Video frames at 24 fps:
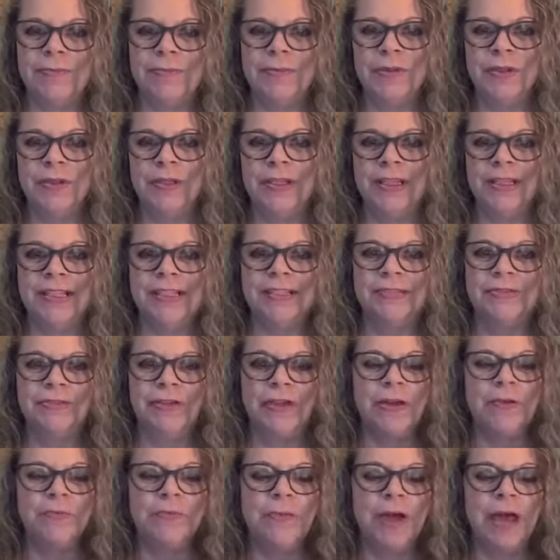I'm doing this
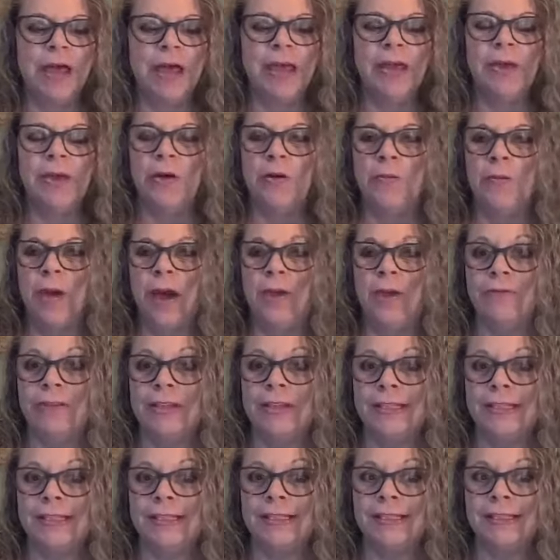from my home
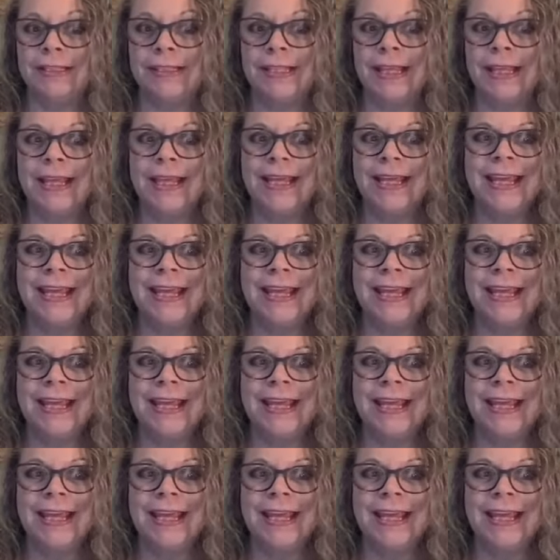office